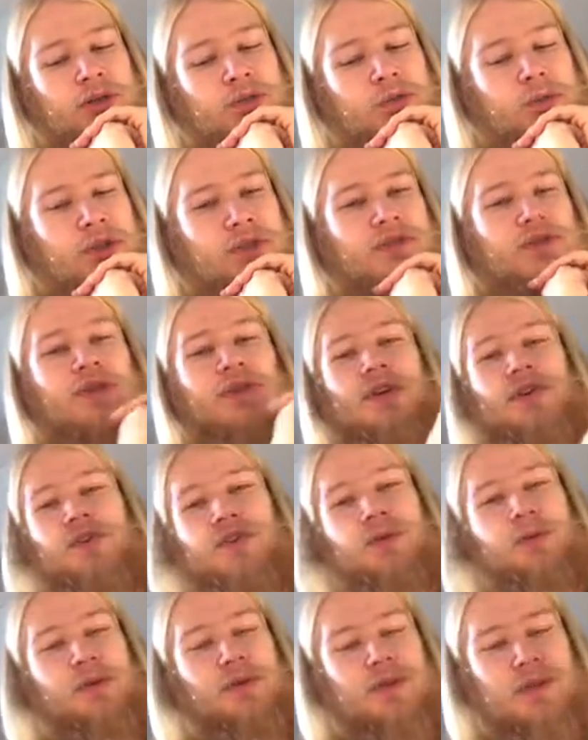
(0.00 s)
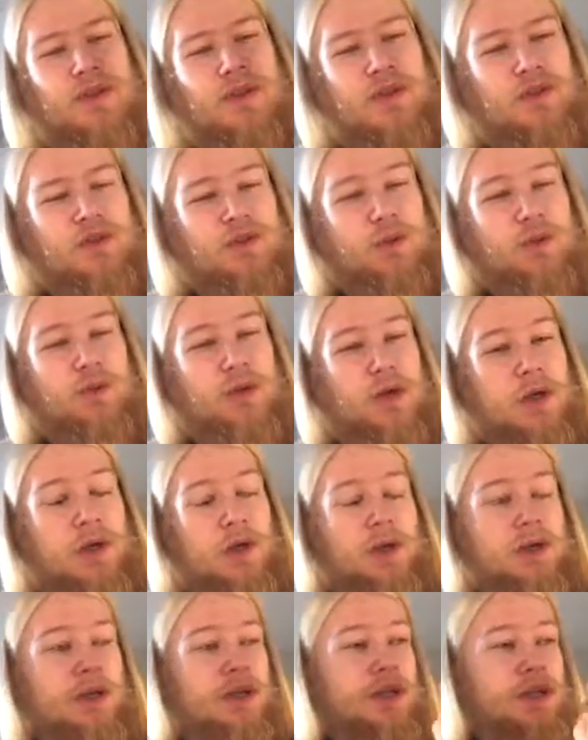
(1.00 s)
because the concept of Casconia
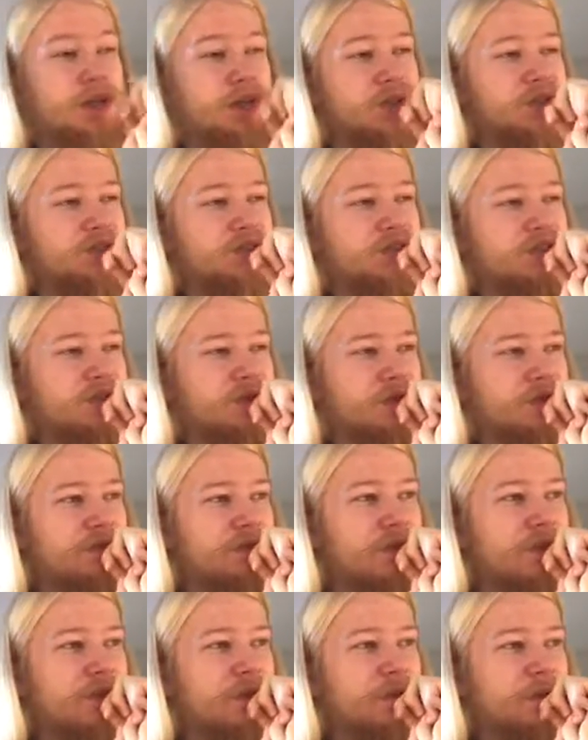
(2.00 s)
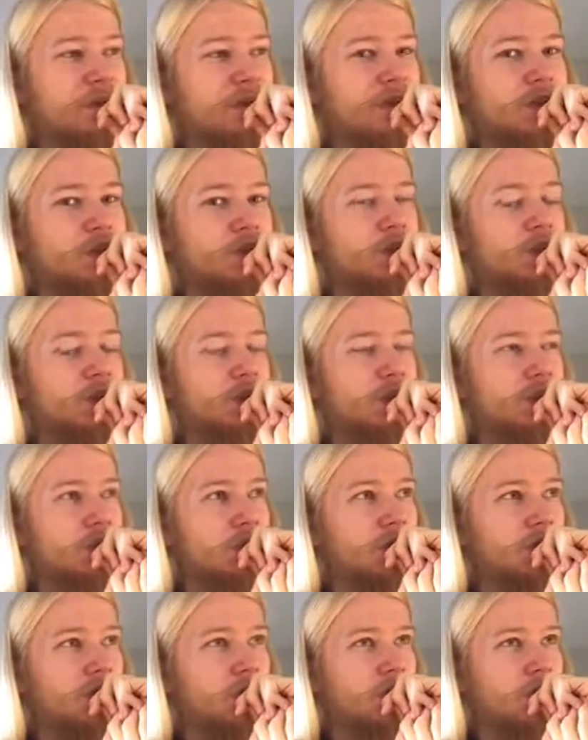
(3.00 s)
is very much
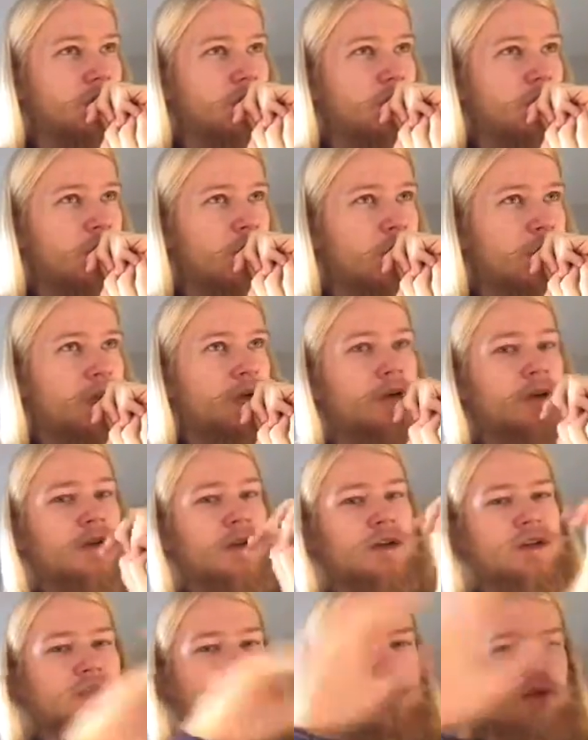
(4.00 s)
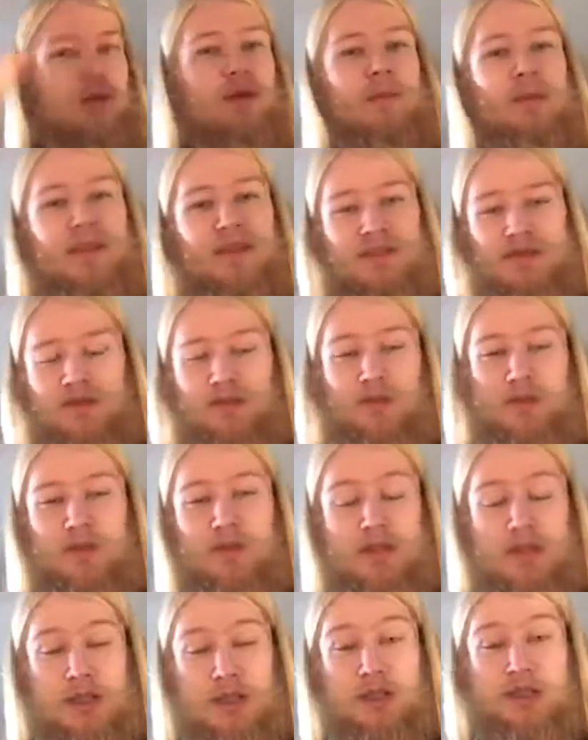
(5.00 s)
sort of based on
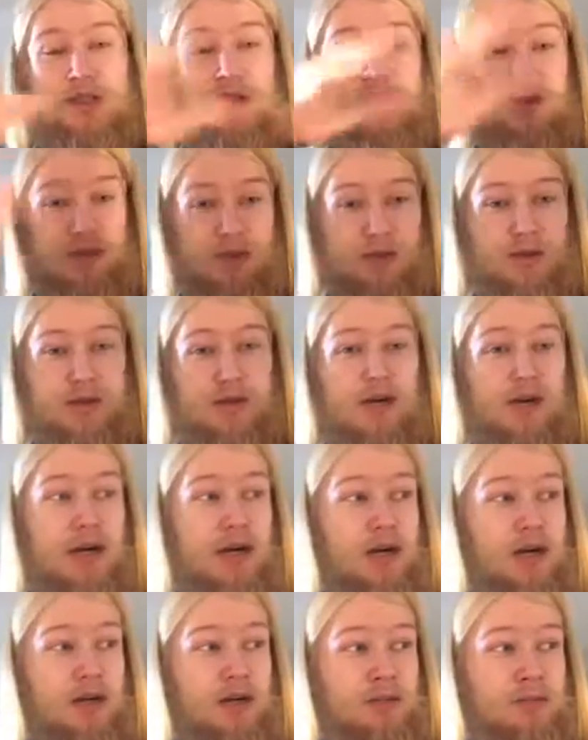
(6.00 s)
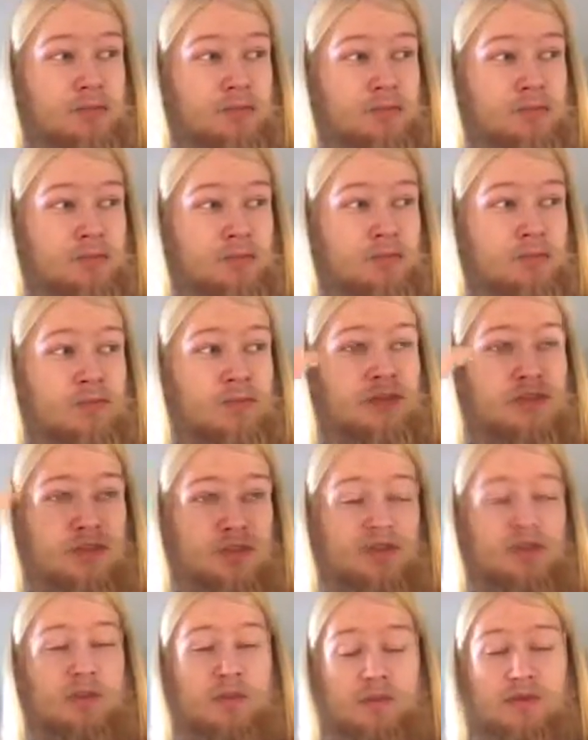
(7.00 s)
Sweden's
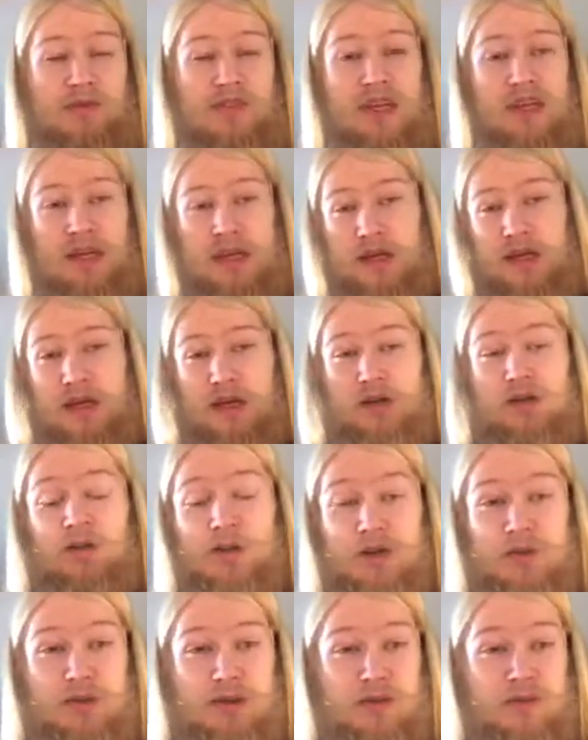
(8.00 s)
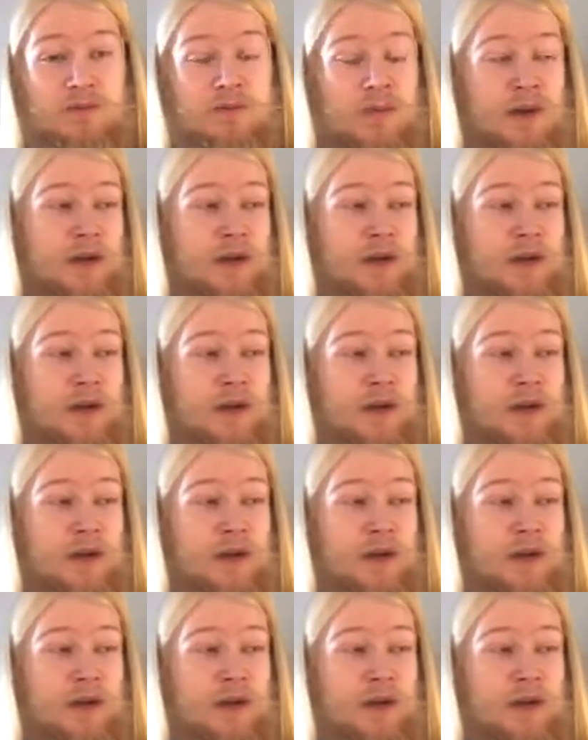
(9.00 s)
system of taking care of people,